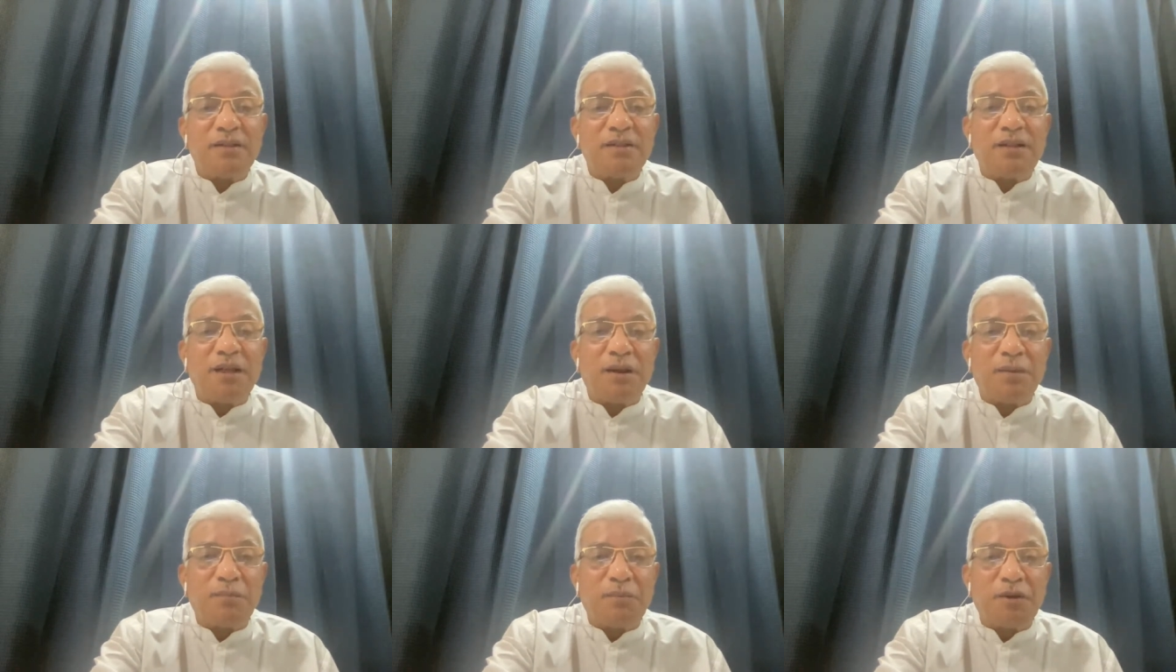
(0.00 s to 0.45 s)

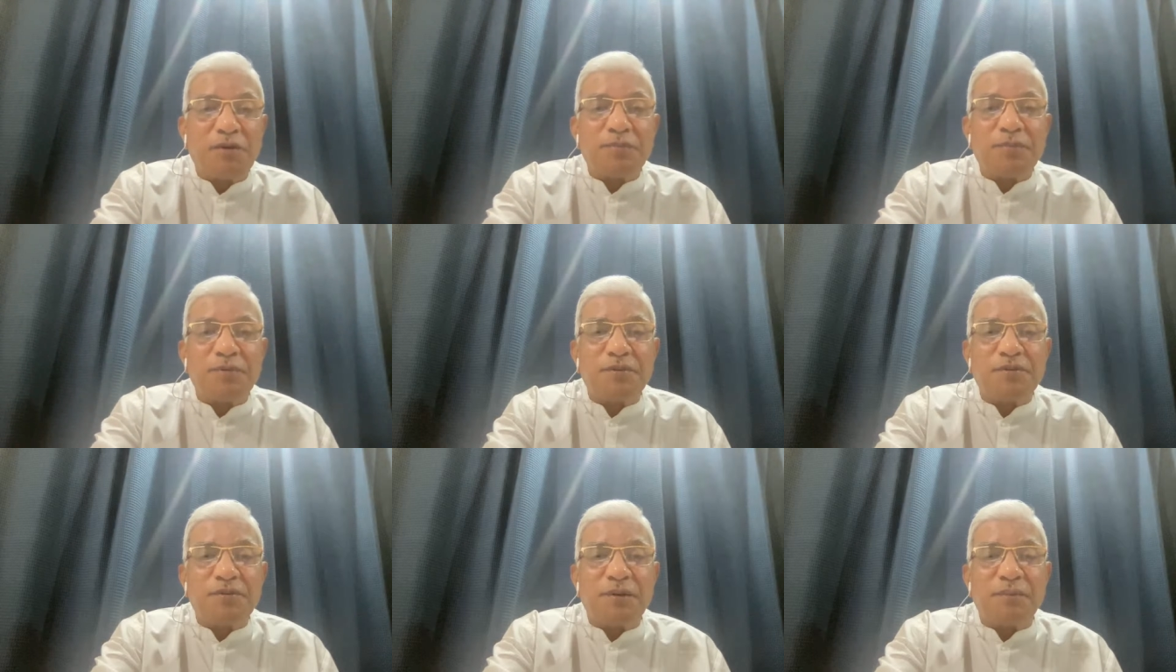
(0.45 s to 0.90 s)
there
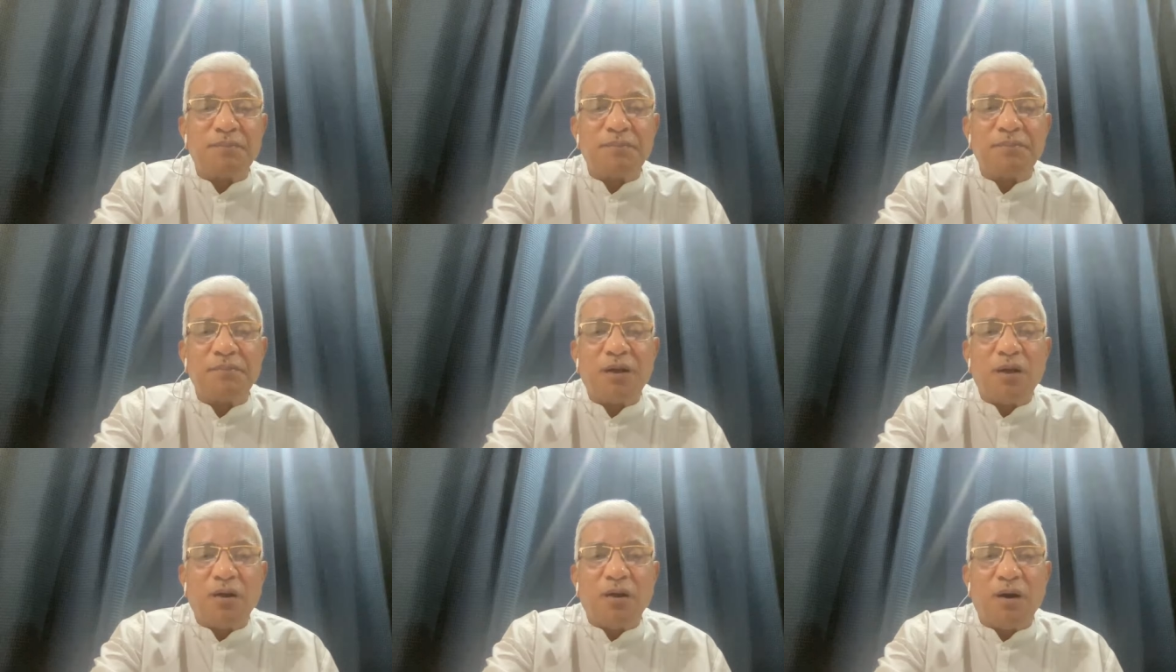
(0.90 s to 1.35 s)
must be
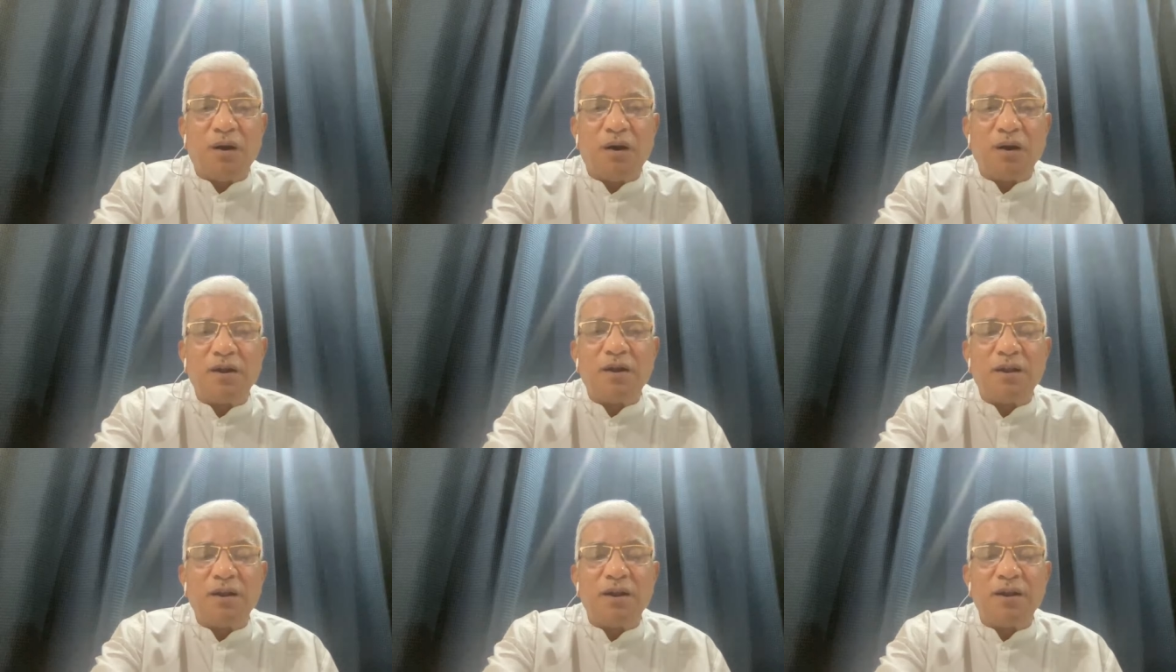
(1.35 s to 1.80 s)
some
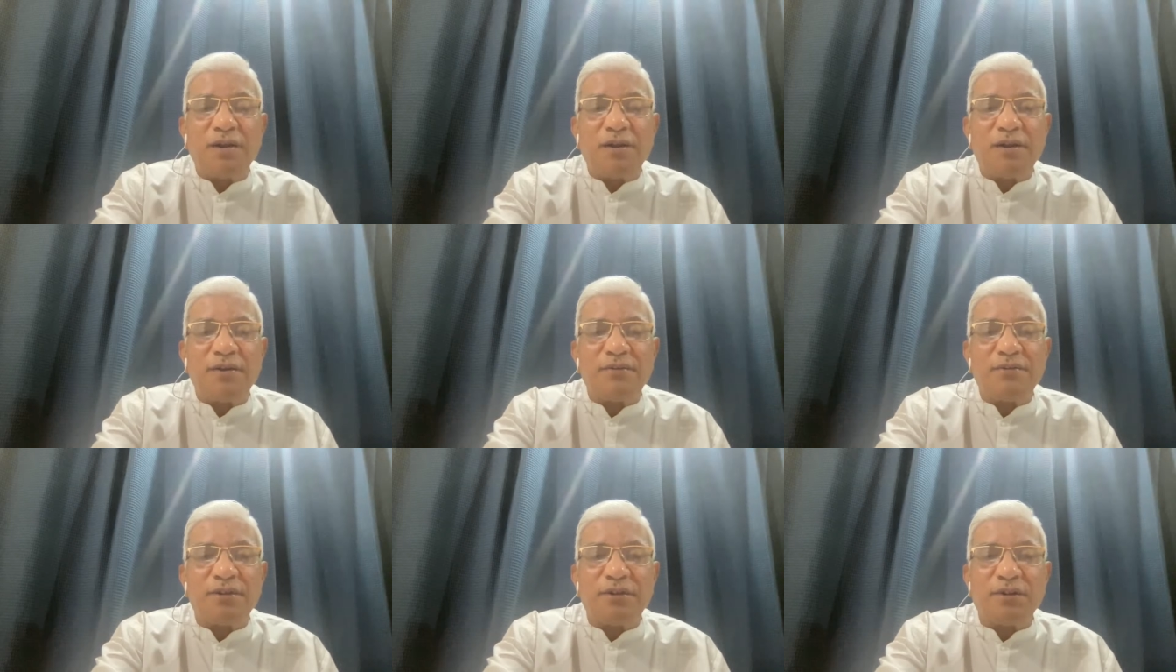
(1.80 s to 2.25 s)

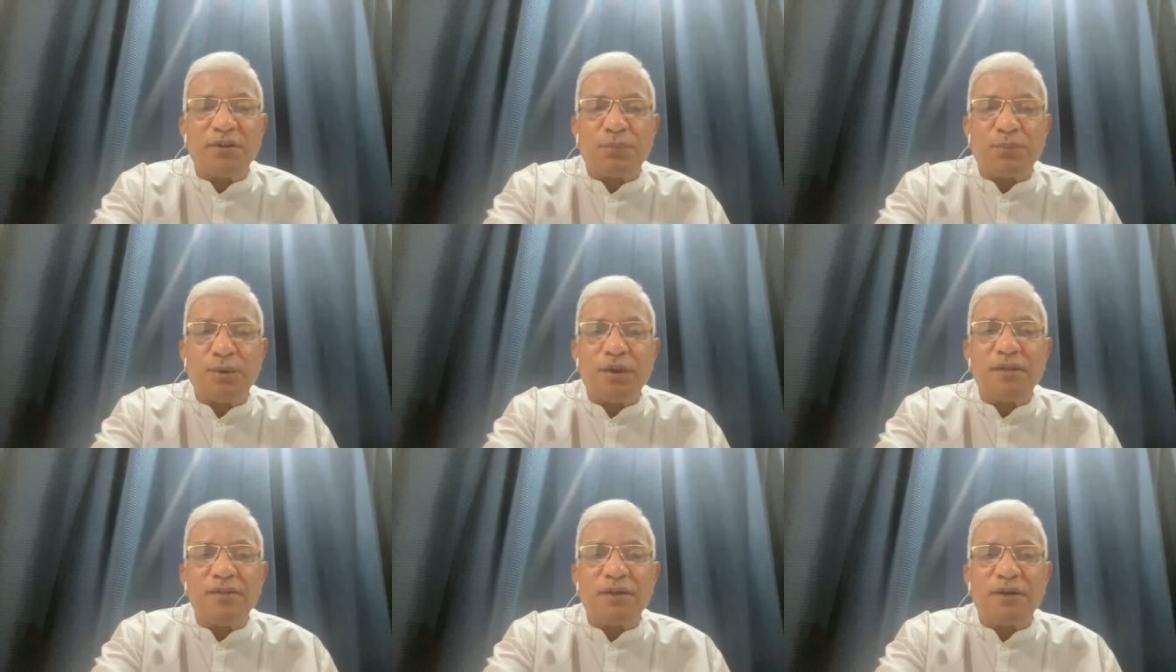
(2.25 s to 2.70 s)
orderliness in the
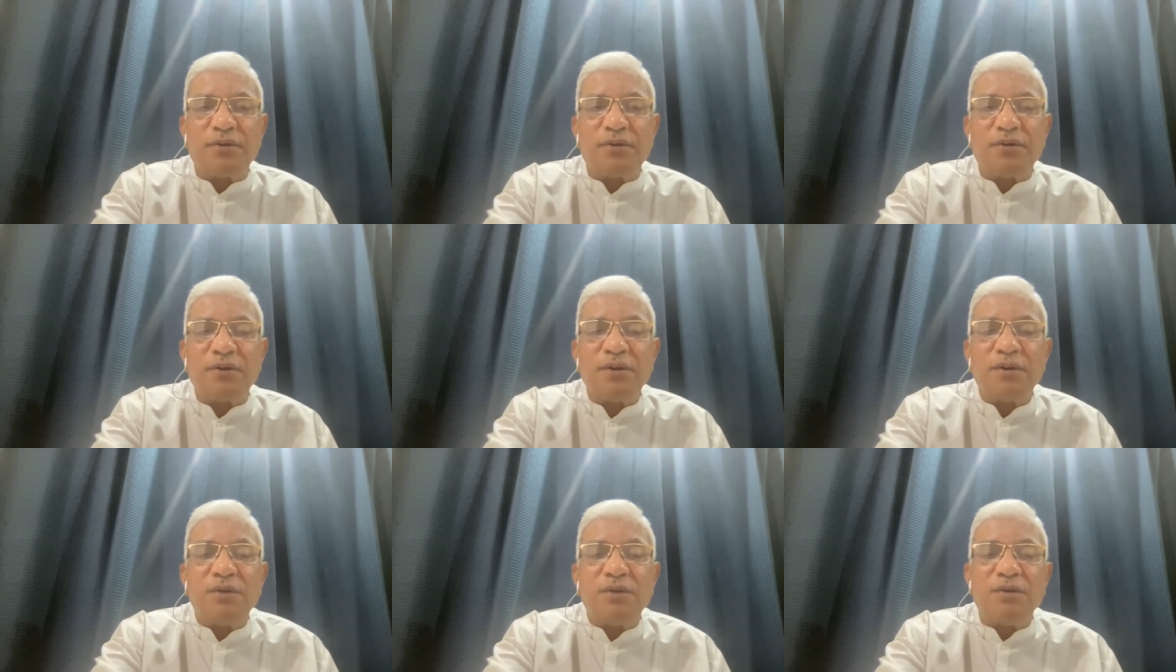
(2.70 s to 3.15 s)
way that
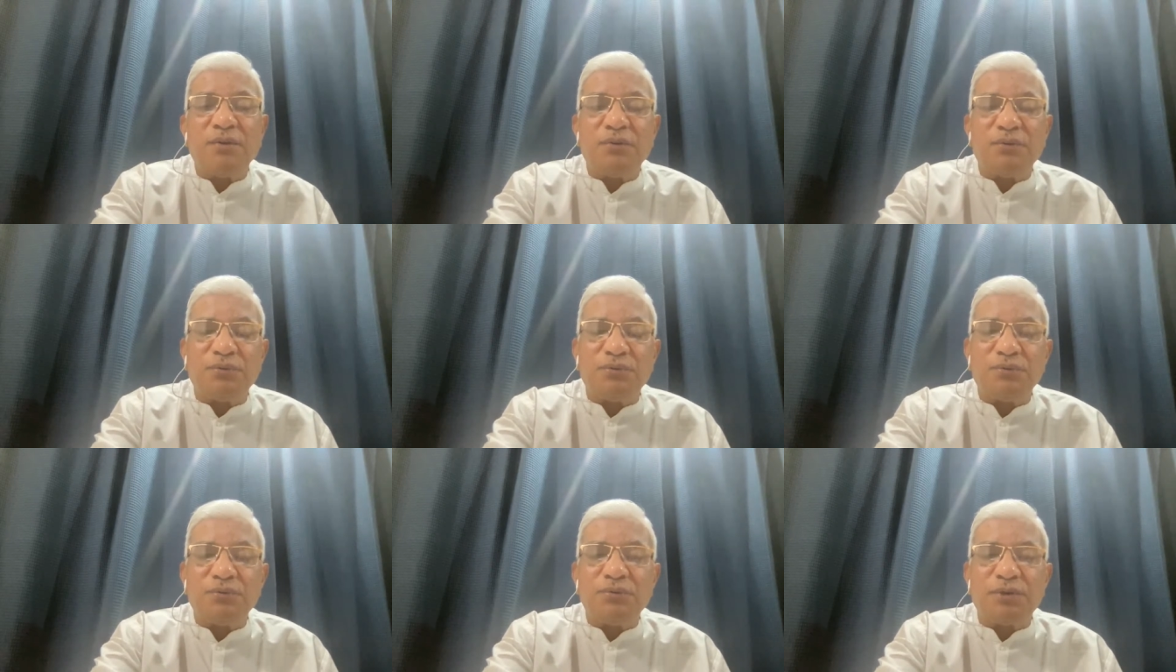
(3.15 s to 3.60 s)

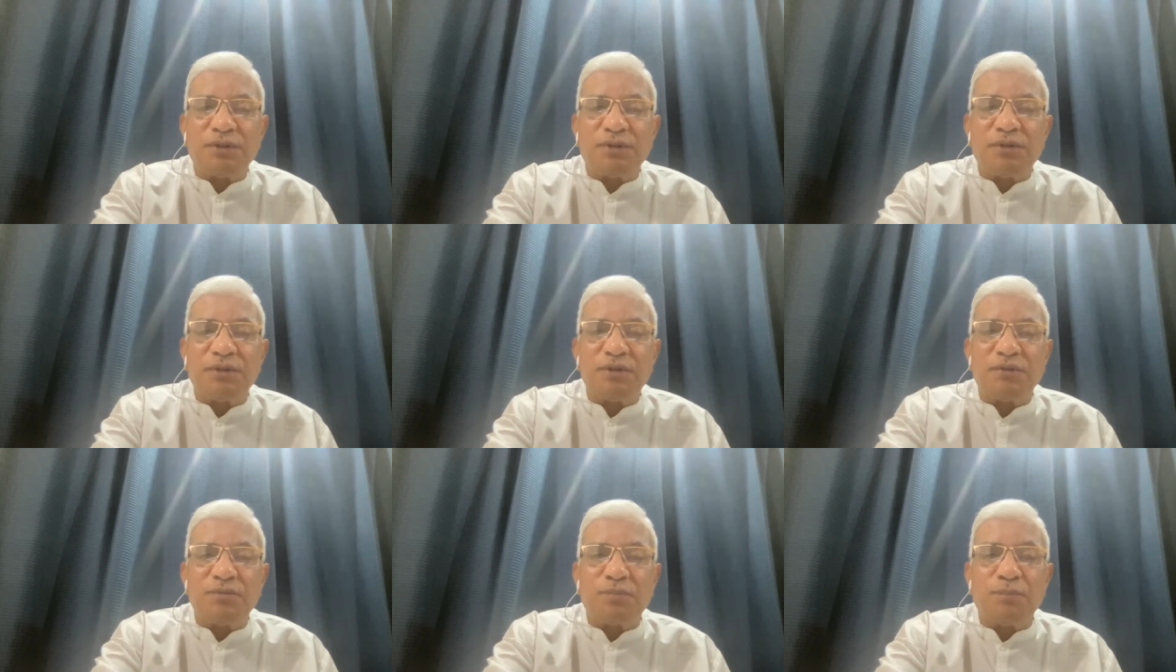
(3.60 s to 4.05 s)
you do the
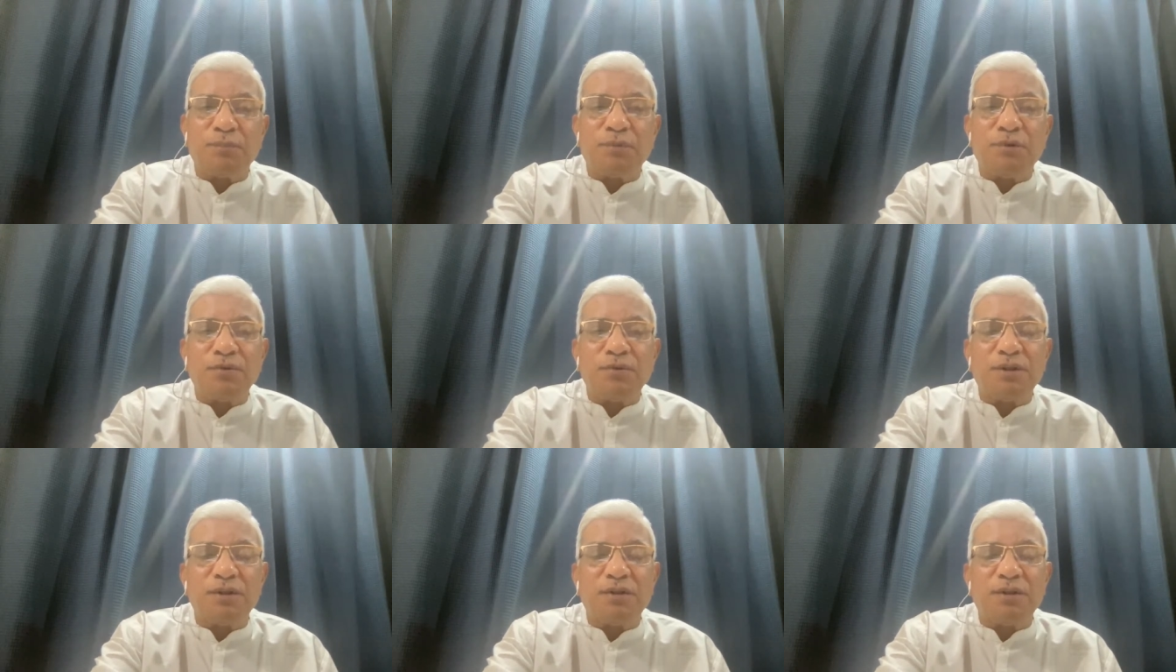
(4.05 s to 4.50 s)
things,
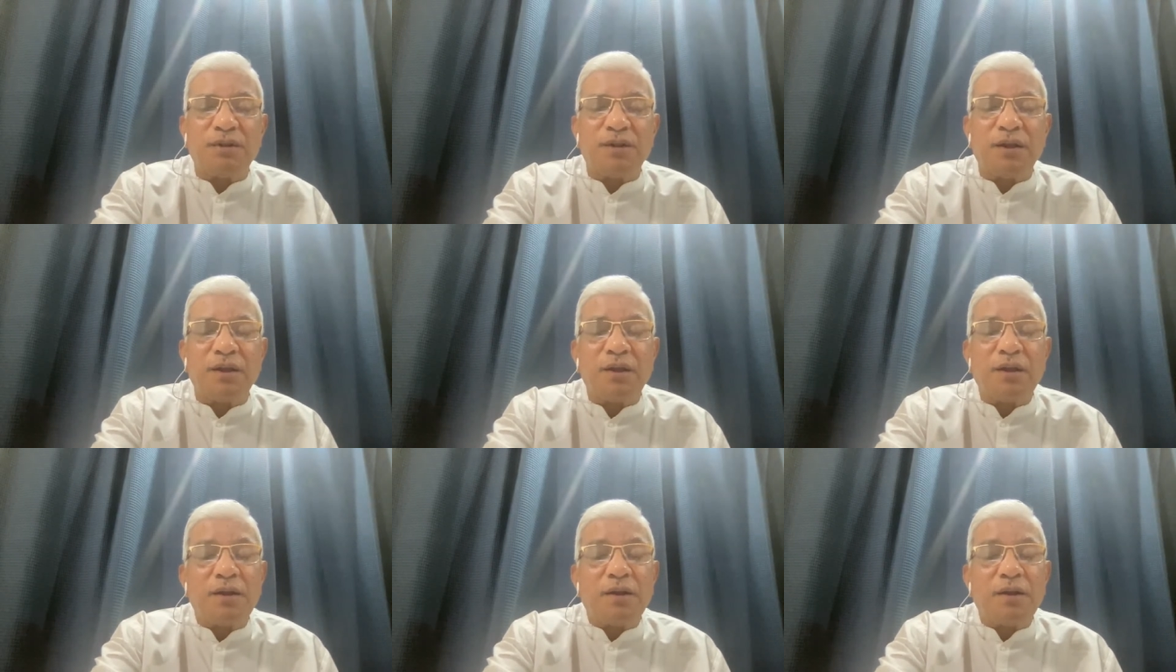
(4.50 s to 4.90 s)
both in the